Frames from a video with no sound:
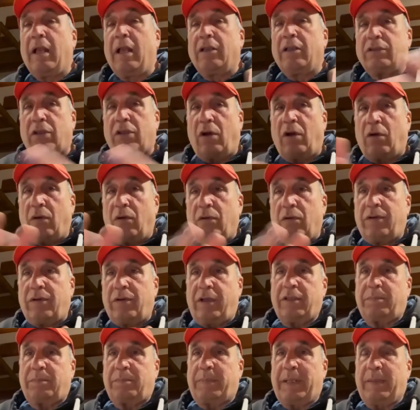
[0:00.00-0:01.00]
So all
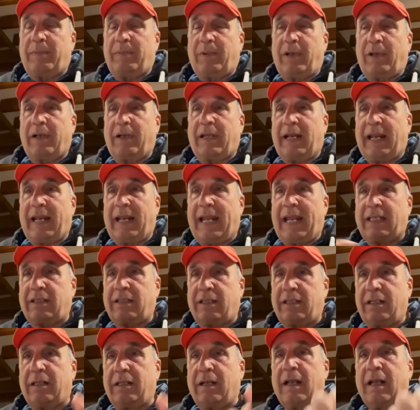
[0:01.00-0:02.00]
those people are
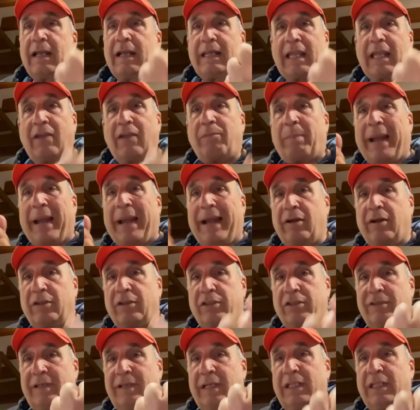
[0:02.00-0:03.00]
connected, give power
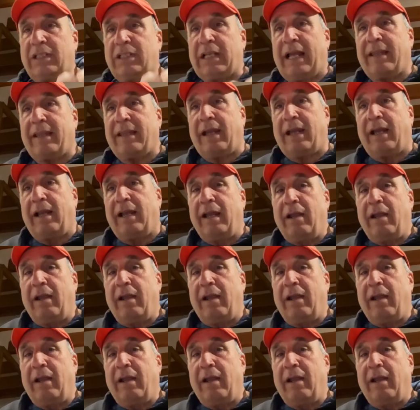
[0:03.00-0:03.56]
to each other.